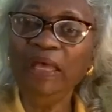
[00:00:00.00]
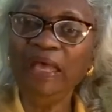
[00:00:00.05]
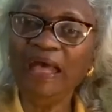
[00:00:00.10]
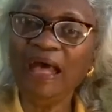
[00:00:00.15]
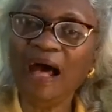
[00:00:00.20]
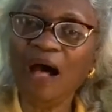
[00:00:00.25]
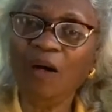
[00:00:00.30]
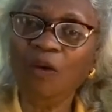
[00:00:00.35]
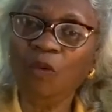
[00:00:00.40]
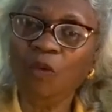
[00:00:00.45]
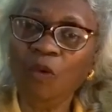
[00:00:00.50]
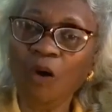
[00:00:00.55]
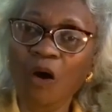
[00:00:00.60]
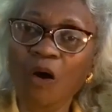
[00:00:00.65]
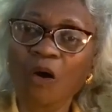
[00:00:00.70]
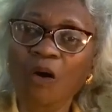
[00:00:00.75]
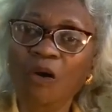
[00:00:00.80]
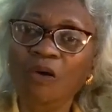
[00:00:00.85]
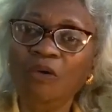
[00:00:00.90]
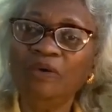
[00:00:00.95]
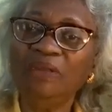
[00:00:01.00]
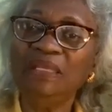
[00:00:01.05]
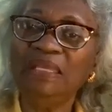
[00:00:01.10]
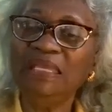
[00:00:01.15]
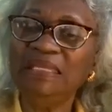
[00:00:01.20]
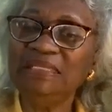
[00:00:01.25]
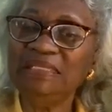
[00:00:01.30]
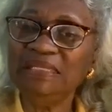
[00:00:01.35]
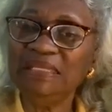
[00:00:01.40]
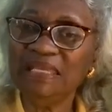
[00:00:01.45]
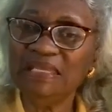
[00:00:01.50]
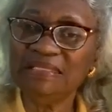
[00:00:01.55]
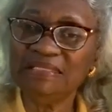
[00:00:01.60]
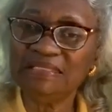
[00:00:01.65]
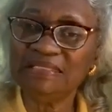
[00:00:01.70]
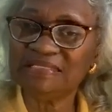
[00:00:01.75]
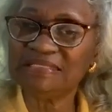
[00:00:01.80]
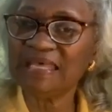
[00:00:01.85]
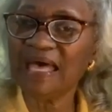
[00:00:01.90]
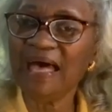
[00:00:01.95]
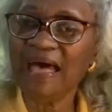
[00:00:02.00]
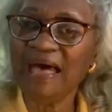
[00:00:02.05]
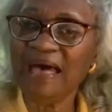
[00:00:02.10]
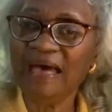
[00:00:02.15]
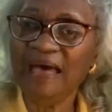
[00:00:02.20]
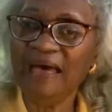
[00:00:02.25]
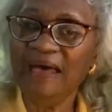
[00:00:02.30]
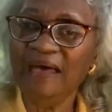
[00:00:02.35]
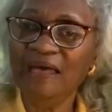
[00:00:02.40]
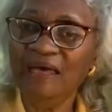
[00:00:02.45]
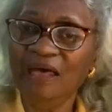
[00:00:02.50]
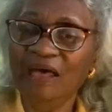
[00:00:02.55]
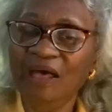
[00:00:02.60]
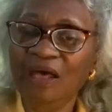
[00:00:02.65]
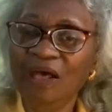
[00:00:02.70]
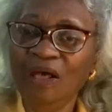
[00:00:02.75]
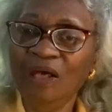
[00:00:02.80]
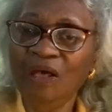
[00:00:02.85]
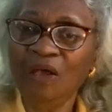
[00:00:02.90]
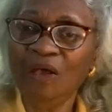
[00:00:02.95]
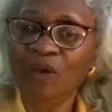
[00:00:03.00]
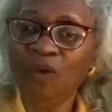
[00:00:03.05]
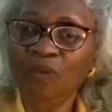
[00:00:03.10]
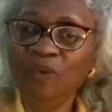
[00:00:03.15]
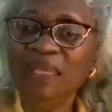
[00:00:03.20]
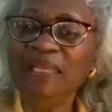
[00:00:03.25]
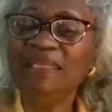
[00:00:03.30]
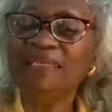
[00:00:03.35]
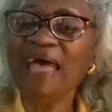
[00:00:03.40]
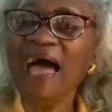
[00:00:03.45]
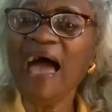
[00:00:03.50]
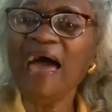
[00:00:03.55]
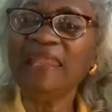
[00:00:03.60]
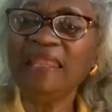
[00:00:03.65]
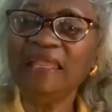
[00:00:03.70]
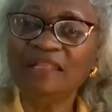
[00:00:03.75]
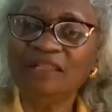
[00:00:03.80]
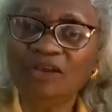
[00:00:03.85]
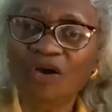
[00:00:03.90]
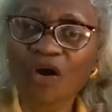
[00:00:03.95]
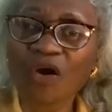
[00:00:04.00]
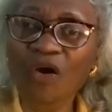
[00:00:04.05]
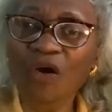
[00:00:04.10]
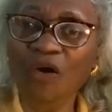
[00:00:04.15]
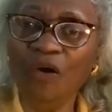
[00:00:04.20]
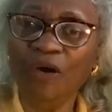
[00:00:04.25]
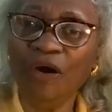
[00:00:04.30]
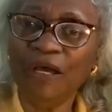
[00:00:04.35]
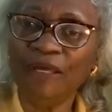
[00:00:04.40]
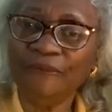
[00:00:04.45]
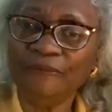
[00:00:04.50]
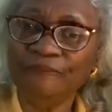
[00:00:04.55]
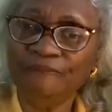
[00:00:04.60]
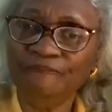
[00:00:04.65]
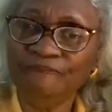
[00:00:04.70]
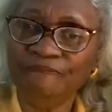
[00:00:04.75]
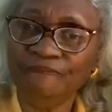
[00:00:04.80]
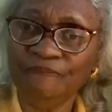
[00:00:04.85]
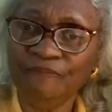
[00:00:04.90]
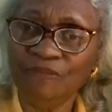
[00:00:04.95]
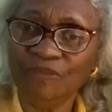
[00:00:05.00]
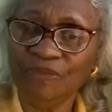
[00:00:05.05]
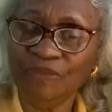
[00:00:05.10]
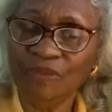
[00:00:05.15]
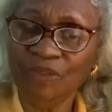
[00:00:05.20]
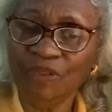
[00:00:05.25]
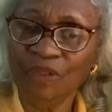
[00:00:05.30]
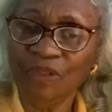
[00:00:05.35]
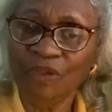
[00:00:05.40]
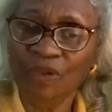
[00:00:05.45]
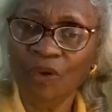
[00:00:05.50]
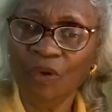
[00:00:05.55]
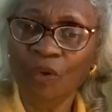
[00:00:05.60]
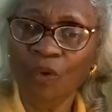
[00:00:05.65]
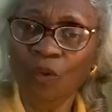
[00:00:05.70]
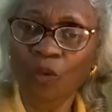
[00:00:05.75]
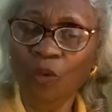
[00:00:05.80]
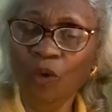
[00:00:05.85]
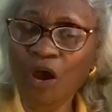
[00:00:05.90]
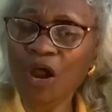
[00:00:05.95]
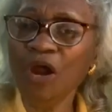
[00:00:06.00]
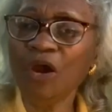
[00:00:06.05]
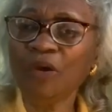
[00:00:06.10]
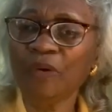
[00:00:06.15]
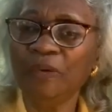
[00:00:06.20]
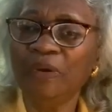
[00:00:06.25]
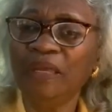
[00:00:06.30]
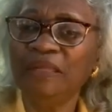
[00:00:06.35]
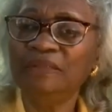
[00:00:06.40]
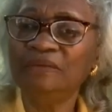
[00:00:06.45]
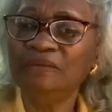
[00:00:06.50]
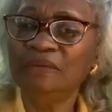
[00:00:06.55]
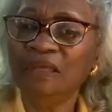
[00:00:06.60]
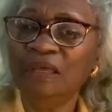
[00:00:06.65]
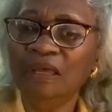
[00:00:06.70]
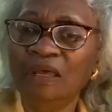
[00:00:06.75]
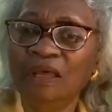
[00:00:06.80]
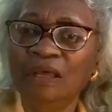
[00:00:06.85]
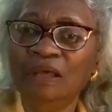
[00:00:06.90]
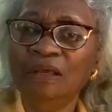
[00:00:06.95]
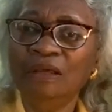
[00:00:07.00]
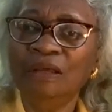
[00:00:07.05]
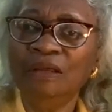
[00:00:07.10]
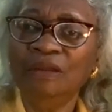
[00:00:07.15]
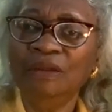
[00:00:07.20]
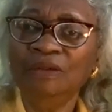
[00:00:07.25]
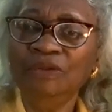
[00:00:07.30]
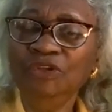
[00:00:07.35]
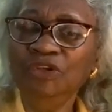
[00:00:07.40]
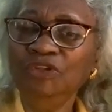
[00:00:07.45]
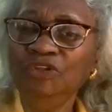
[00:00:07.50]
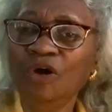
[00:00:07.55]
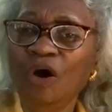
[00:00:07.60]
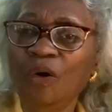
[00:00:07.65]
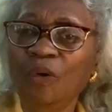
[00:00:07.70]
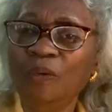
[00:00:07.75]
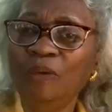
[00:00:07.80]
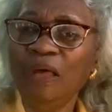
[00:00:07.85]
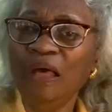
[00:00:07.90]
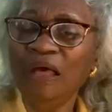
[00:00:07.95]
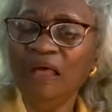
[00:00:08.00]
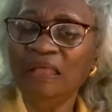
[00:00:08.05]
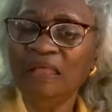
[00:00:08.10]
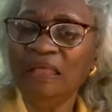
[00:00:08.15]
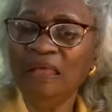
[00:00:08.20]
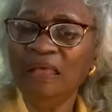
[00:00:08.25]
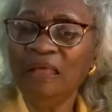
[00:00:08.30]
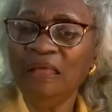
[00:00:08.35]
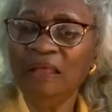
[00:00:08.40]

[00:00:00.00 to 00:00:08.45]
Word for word: we have war in the inside. Mm. We Come got on. it going. Come on, preacher. Worried. You know,